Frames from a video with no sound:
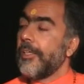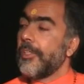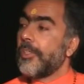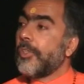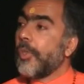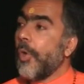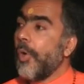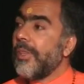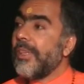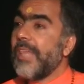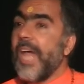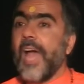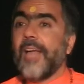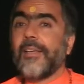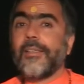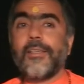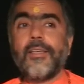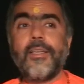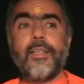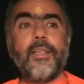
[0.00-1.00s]
so
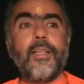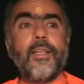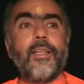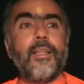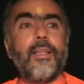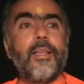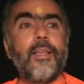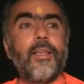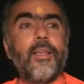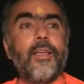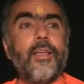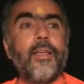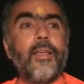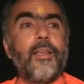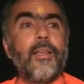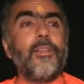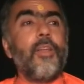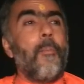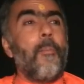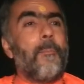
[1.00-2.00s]
that
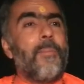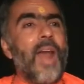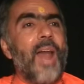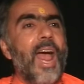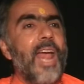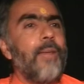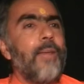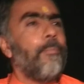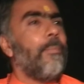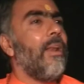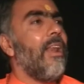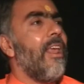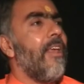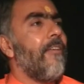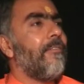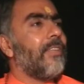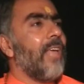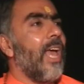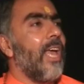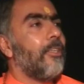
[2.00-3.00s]
the blind
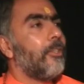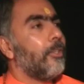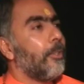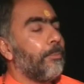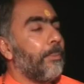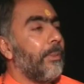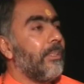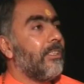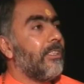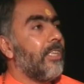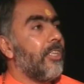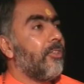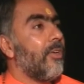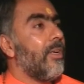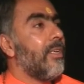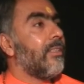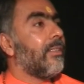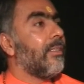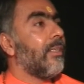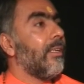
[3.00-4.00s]
beliefs and
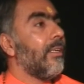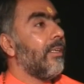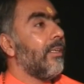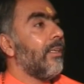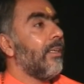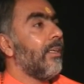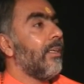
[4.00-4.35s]
superstitions